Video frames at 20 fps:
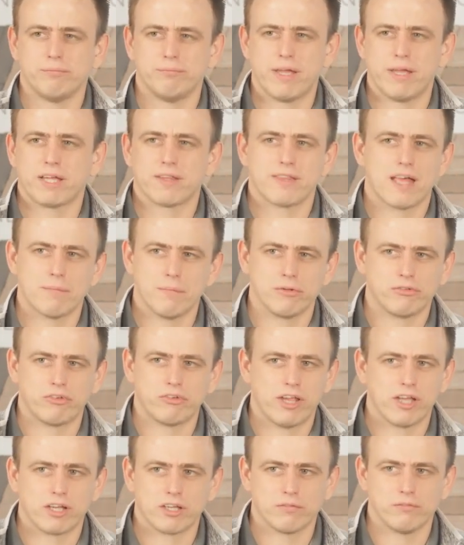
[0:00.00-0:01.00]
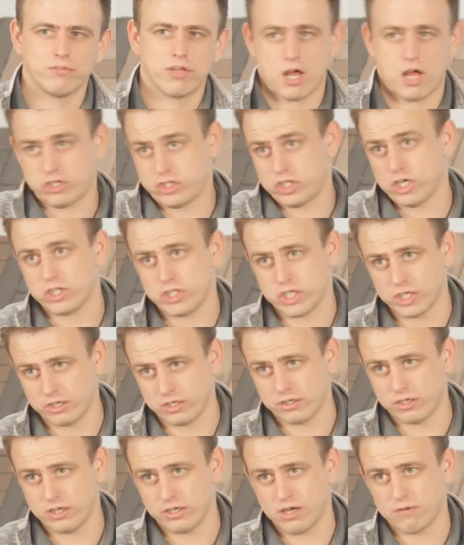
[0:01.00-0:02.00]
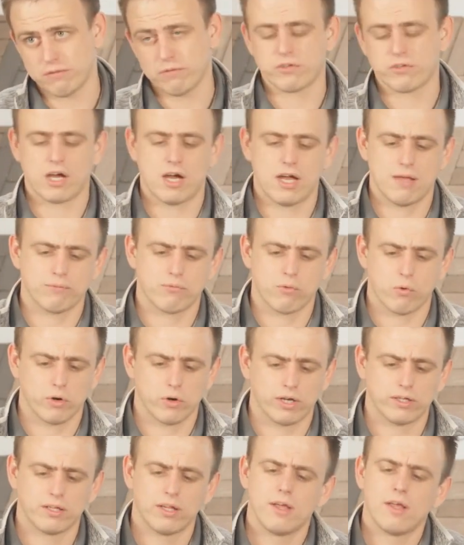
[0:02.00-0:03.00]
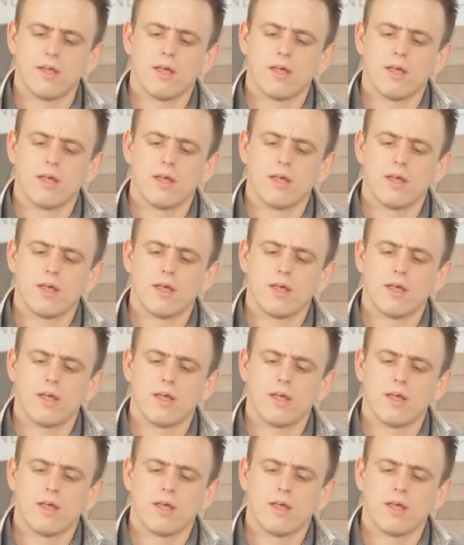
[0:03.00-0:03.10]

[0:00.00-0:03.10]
making that mistake of not judging enough of time for it.